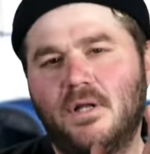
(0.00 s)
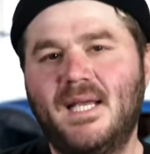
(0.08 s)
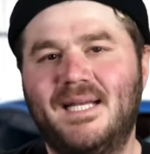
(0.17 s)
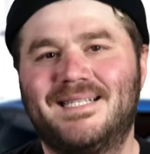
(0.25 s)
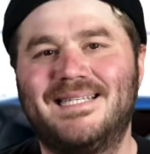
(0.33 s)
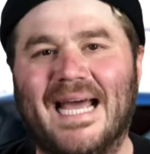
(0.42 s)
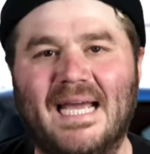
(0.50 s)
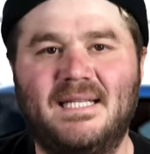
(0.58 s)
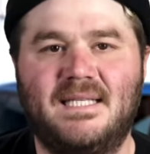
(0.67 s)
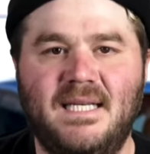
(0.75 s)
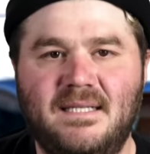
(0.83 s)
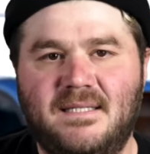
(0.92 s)
early as
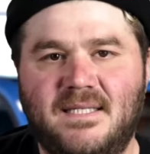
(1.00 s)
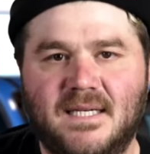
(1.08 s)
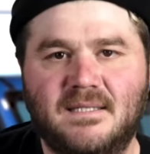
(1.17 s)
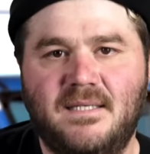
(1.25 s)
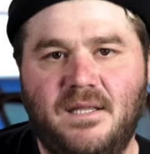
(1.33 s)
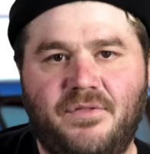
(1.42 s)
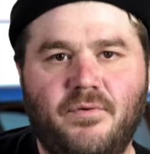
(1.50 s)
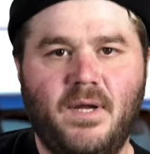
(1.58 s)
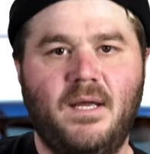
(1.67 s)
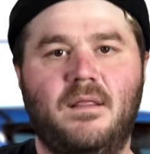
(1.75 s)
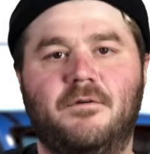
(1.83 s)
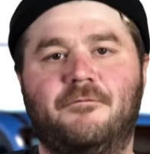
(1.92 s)
nineteen
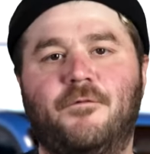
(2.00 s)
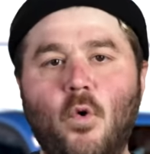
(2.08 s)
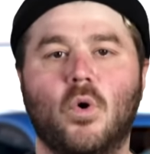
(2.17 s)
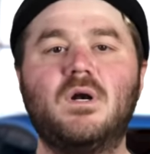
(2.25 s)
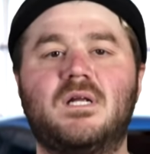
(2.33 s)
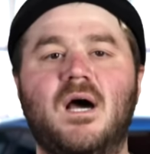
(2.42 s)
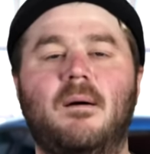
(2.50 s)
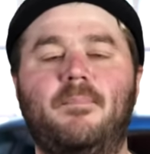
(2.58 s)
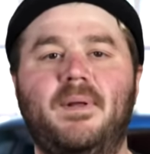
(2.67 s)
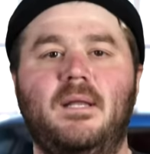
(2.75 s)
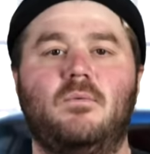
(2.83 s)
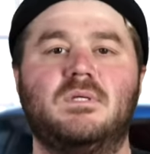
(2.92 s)
sixty-three, the Ford
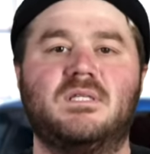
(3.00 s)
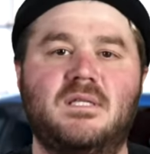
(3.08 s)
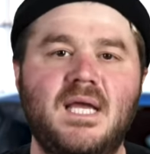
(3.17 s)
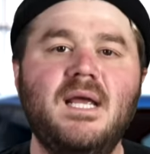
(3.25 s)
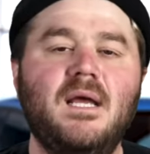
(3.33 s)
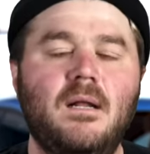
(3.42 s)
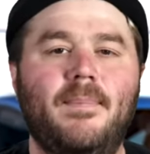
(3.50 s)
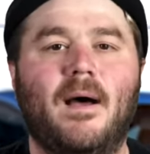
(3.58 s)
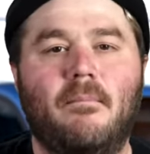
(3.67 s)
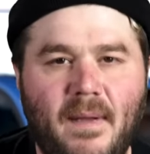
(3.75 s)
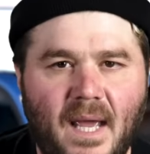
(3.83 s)
company was thinking about